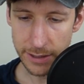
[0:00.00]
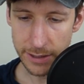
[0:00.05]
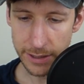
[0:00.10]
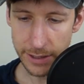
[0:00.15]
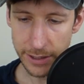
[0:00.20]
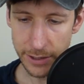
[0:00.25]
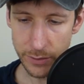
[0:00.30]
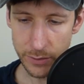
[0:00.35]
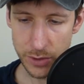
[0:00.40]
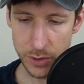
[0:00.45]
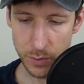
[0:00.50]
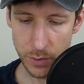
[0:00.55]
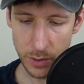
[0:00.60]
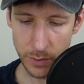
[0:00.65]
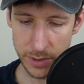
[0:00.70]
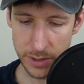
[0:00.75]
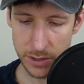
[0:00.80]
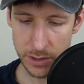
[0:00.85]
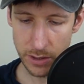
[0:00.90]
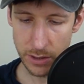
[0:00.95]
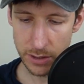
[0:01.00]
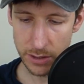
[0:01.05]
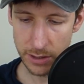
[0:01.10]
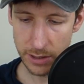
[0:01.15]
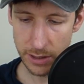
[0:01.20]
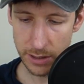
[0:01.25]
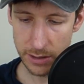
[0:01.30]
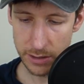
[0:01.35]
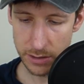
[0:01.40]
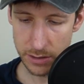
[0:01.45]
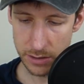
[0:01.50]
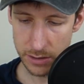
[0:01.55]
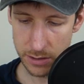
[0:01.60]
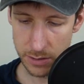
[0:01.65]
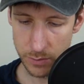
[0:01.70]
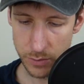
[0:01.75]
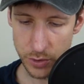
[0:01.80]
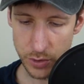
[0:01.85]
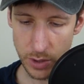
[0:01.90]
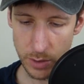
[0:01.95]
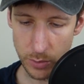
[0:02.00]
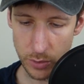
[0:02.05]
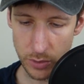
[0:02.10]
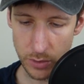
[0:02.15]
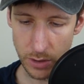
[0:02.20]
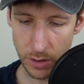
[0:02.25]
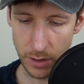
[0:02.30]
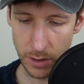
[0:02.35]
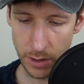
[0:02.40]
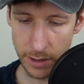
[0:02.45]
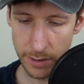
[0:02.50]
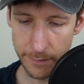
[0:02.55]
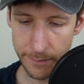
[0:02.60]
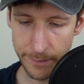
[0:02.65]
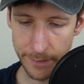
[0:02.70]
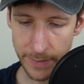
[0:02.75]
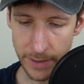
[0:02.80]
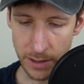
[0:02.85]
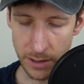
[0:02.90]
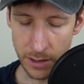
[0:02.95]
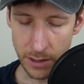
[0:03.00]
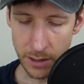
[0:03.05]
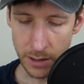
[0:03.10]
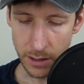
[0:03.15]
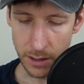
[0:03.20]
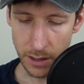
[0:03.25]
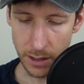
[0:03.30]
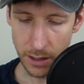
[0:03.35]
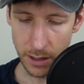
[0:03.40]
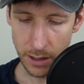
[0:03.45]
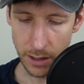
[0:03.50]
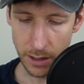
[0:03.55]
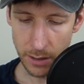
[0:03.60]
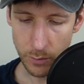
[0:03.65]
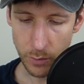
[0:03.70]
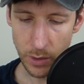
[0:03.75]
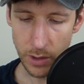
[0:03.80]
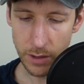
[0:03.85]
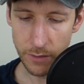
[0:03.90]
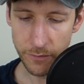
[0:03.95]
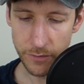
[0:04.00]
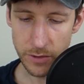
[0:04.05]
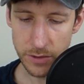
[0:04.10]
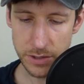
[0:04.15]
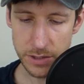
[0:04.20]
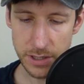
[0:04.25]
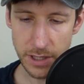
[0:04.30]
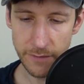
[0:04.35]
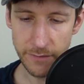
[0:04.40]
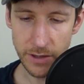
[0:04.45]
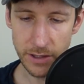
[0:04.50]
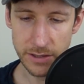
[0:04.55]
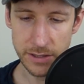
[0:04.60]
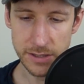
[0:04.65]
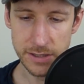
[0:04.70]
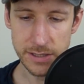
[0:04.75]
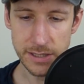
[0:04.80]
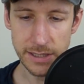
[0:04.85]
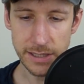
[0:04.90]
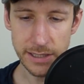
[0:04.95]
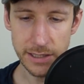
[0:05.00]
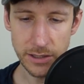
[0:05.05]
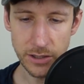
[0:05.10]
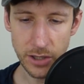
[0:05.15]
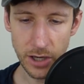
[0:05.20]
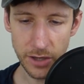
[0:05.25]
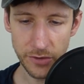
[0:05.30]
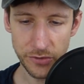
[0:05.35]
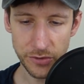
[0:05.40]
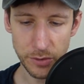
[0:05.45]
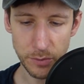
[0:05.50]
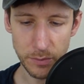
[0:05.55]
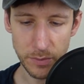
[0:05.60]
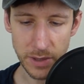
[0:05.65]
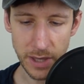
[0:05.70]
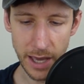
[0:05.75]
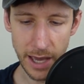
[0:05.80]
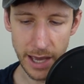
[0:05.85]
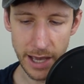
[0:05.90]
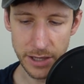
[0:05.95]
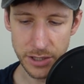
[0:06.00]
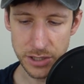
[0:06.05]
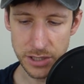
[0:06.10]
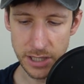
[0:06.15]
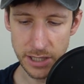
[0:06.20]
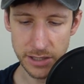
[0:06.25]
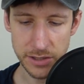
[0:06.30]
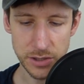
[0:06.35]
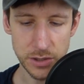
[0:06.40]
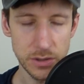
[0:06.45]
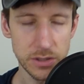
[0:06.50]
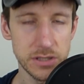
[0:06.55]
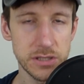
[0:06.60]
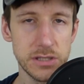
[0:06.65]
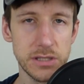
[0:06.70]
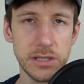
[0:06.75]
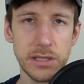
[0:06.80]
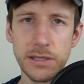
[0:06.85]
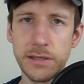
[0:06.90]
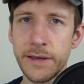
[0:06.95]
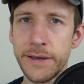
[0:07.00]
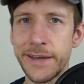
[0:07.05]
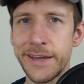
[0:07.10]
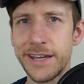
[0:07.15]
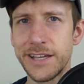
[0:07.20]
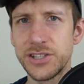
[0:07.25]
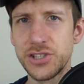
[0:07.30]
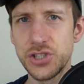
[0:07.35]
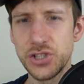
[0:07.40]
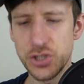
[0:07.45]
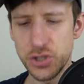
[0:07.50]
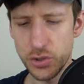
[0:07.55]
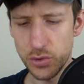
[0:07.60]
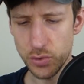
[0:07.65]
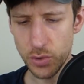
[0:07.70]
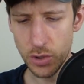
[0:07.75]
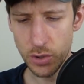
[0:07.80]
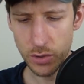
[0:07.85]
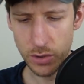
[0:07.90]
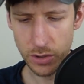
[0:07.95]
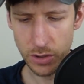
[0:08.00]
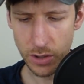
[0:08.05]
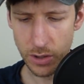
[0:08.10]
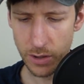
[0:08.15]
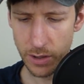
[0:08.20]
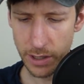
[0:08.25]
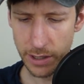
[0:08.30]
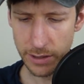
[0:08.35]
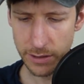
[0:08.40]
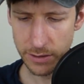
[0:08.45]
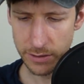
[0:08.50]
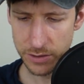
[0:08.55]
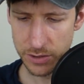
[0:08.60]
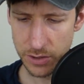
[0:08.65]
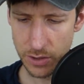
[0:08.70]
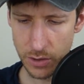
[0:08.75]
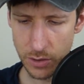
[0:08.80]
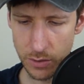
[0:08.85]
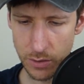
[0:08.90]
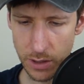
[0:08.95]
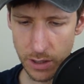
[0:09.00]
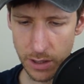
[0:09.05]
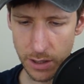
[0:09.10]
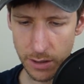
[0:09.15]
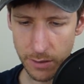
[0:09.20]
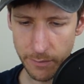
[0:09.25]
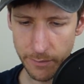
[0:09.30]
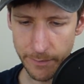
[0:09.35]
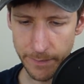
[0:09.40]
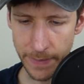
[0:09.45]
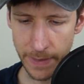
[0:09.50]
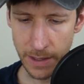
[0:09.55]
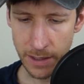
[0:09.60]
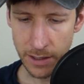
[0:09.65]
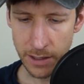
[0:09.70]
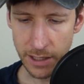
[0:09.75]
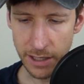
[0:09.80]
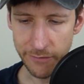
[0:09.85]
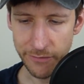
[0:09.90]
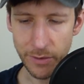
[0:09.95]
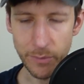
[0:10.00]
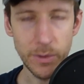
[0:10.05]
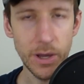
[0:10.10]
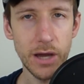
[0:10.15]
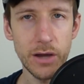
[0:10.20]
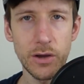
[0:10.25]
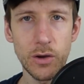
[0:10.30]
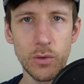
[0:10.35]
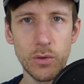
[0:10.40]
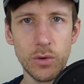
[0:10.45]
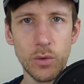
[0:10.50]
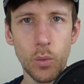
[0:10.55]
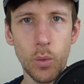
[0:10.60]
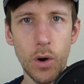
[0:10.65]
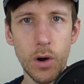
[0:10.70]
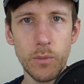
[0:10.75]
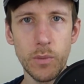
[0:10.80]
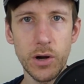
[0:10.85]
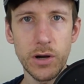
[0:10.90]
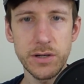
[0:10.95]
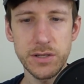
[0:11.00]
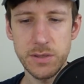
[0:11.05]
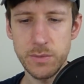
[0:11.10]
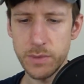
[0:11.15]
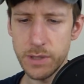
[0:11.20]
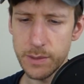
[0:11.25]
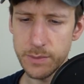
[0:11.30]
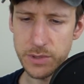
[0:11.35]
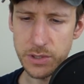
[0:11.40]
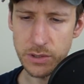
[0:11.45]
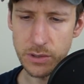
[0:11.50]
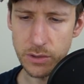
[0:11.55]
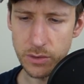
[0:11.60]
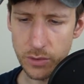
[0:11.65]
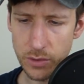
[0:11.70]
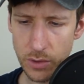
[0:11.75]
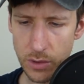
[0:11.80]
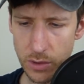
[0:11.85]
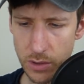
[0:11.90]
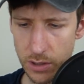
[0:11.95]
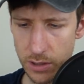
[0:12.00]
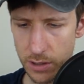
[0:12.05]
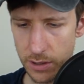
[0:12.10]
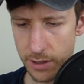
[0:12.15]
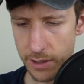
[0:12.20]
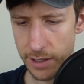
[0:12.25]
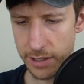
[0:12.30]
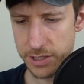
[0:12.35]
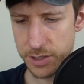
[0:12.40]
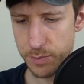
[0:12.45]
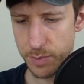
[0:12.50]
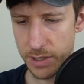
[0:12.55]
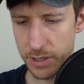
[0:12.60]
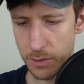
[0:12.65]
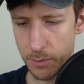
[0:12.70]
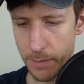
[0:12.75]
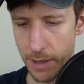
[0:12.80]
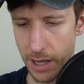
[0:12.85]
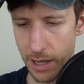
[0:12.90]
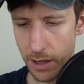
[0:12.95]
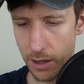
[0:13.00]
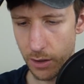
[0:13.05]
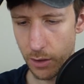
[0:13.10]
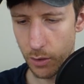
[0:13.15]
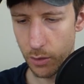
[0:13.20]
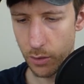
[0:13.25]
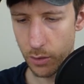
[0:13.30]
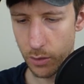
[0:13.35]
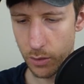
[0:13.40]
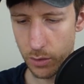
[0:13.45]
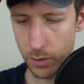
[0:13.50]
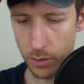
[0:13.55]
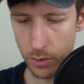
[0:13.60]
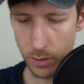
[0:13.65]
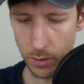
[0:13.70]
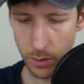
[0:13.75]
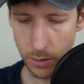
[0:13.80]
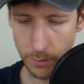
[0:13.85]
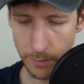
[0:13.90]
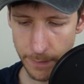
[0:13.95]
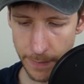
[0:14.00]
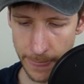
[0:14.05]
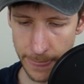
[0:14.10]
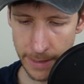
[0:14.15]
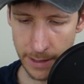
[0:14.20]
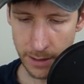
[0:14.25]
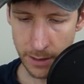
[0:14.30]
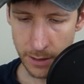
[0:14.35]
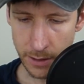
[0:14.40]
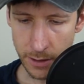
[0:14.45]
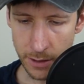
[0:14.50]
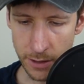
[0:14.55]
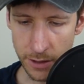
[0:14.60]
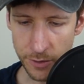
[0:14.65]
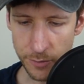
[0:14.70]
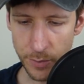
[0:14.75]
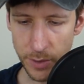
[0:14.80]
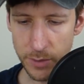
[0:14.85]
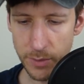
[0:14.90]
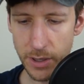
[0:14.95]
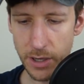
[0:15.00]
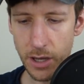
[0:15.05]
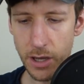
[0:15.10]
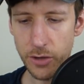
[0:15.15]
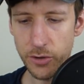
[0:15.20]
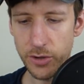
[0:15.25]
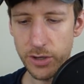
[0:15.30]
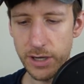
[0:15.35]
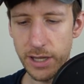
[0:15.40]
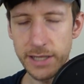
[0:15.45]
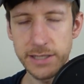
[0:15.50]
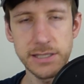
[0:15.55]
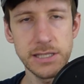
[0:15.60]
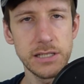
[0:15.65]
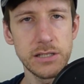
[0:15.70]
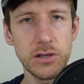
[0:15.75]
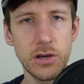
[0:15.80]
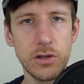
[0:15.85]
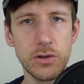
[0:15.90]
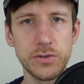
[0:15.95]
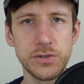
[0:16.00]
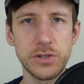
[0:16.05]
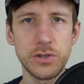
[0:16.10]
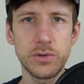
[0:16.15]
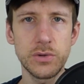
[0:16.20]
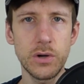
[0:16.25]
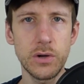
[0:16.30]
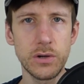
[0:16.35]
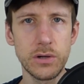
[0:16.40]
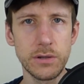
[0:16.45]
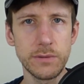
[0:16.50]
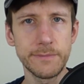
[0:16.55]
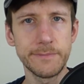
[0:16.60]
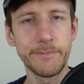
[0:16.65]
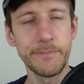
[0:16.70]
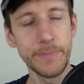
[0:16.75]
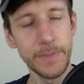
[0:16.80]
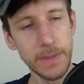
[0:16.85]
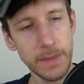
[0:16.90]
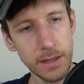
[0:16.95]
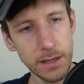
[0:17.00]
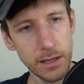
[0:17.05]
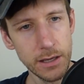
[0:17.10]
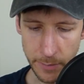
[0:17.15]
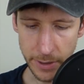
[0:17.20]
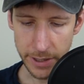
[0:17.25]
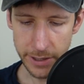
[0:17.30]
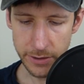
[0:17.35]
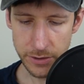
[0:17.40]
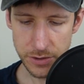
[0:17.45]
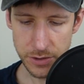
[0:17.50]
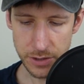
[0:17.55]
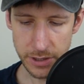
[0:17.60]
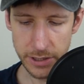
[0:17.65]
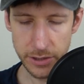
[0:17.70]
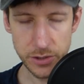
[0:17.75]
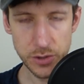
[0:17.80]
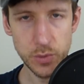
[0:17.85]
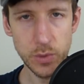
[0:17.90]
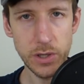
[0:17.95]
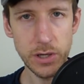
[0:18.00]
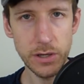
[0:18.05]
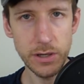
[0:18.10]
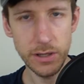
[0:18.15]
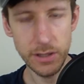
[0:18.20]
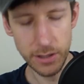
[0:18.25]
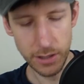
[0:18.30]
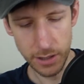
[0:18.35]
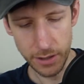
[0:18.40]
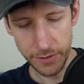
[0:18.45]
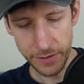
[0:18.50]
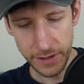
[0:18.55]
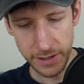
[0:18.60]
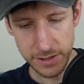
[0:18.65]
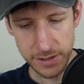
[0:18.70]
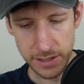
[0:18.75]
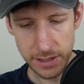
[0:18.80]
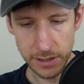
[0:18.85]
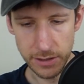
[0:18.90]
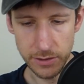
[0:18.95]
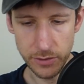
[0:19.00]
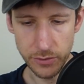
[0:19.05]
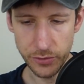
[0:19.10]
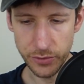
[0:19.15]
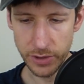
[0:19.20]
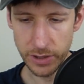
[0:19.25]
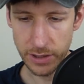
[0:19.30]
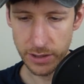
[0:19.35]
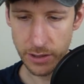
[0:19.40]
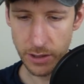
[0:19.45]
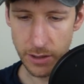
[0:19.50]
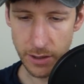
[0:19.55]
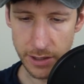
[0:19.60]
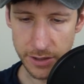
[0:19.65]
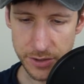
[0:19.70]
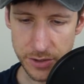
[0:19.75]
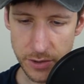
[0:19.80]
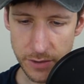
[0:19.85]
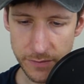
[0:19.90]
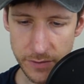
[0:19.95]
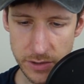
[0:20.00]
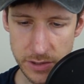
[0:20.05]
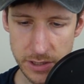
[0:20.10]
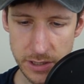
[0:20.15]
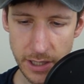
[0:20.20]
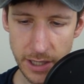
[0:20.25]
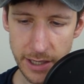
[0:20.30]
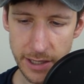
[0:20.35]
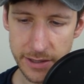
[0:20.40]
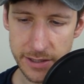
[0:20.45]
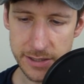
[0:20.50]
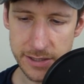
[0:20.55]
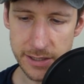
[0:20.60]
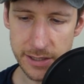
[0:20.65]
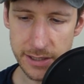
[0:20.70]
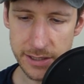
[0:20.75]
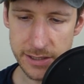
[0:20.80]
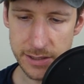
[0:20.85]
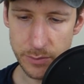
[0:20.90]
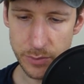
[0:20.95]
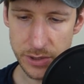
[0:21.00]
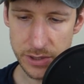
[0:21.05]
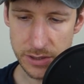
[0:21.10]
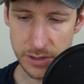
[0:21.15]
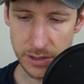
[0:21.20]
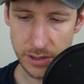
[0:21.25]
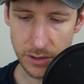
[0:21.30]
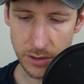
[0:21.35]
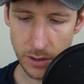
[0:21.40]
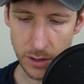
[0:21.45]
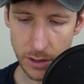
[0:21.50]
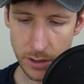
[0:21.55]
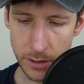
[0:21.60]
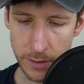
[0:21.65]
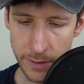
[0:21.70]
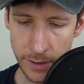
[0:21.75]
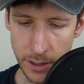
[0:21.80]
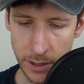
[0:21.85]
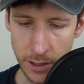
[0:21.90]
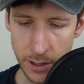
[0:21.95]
Here's where we start to get into some trouble. All right. Well, first I've got the city custom cash, and as you can see, it's just Kroger. All right. So if I'm not going to Walmart, sometimes I go to Kroger. I spend about $118 at Kroger. But here's where things get a little tricky. All right, so if you see, I got the City Simplicity card,